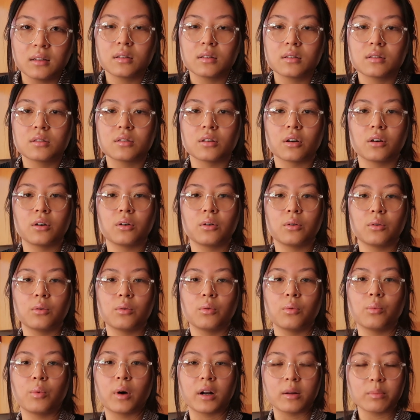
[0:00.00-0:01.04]

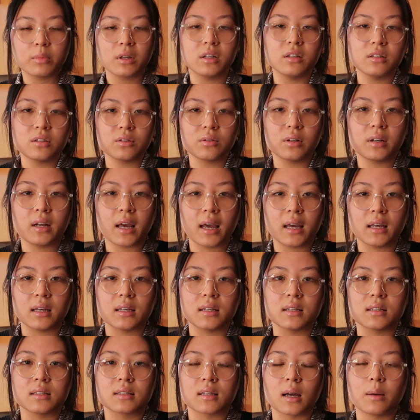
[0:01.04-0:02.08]
So what I'm gonna do today
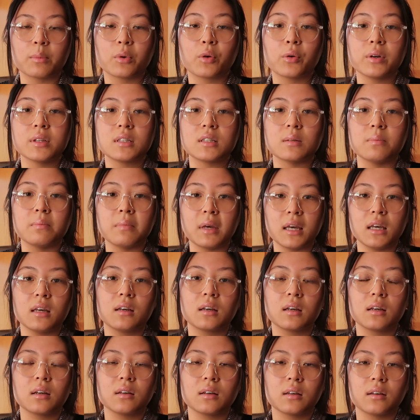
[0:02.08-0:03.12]
is I'm going to
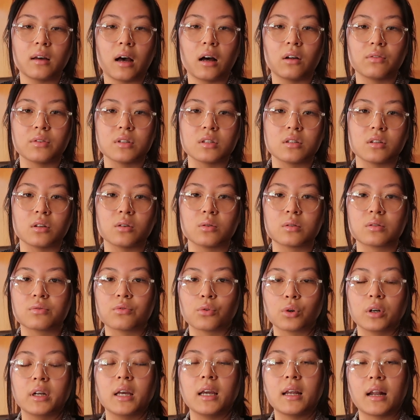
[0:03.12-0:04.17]
make Alvin
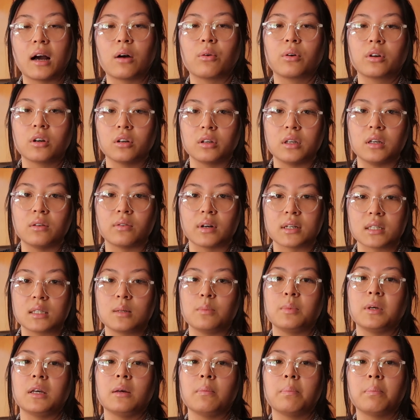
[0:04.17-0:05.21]
48 hour cookie
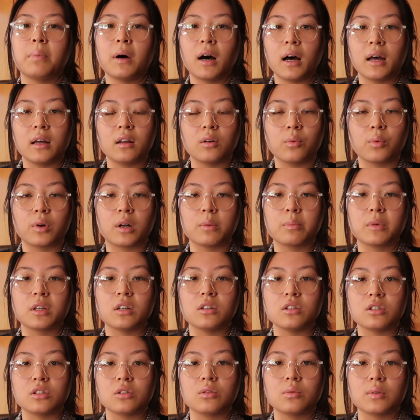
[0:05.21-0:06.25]
recipe, but what I'm
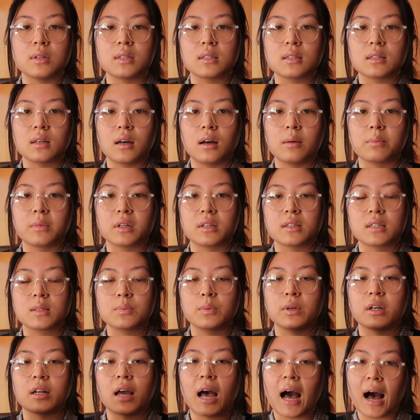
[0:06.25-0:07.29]
gonna do is I'm gonna
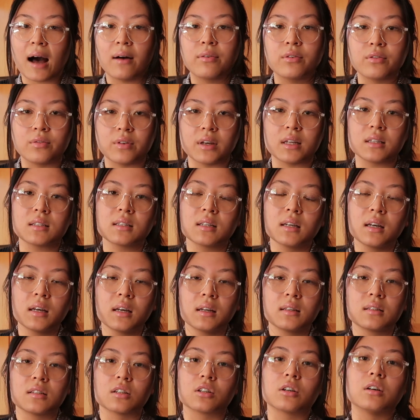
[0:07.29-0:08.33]
split half of it
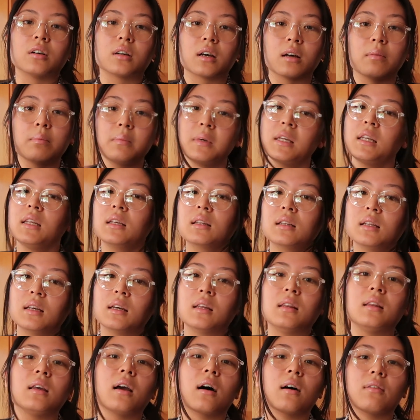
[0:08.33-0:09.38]
to cook immediately
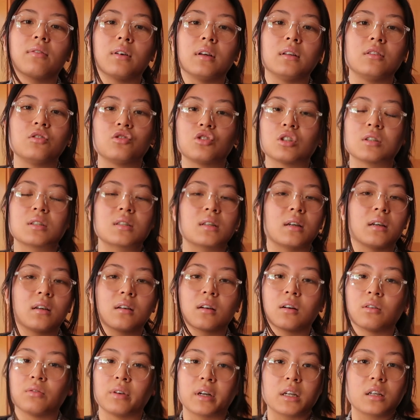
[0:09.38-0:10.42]
in the oven, just like
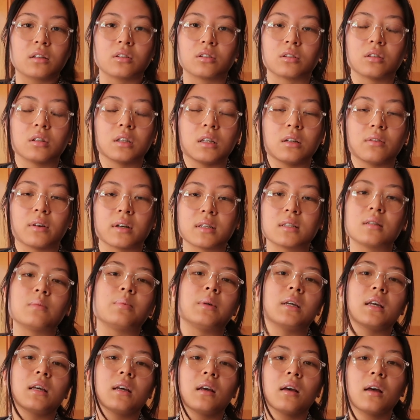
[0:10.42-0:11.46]
a regular cookie
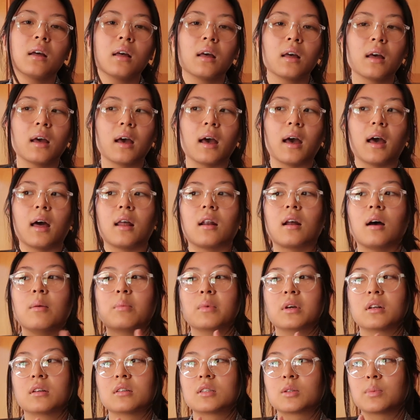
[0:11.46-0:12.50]
recipe. And I'm
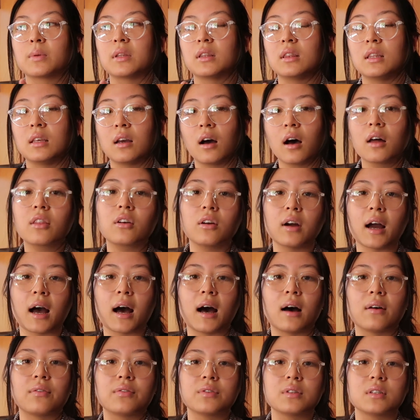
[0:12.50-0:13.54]
gonna split the other
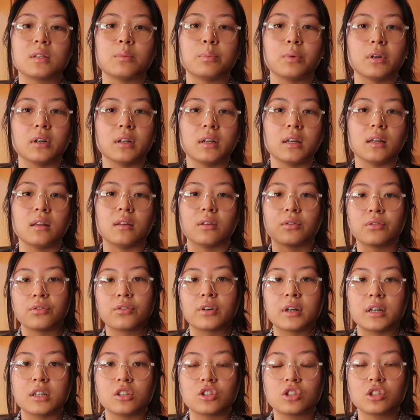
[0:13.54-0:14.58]
half to put in the
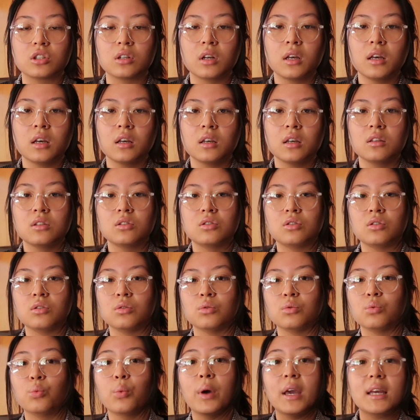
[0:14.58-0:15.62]
fridge
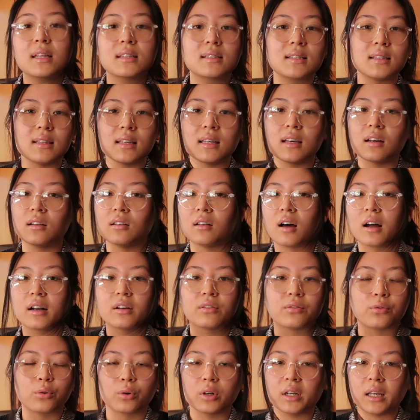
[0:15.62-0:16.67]
to wait the allotted
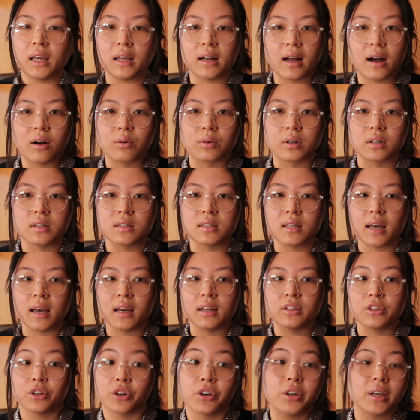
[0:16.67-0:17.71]
48 hours
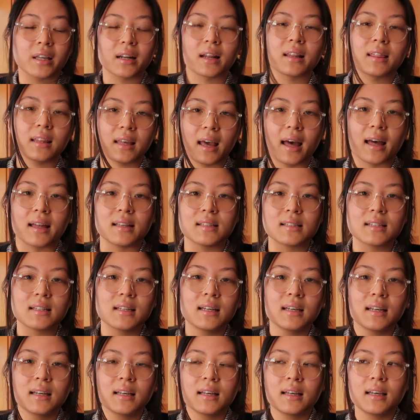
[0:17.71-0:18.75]
and cook it at the end
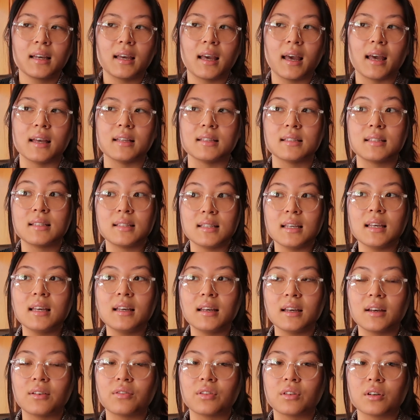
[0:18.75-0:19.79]
and
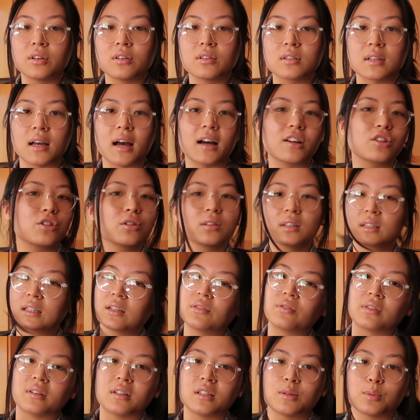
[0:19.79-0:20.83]
see if there is actually a
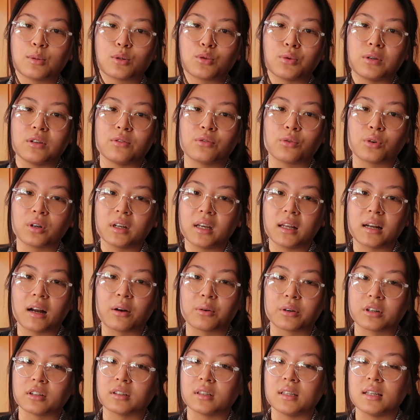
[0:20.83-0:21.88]
difference between 48
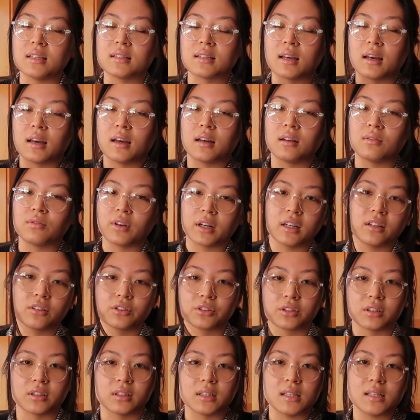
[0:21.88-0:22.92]
hour cookies and
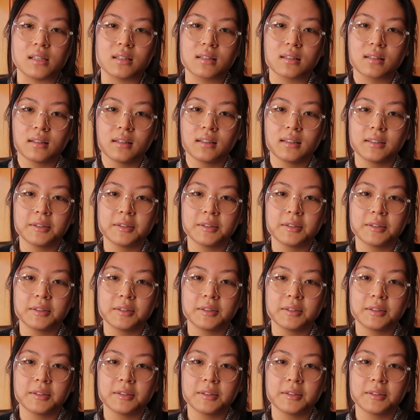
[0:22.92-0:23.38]
regular cookies.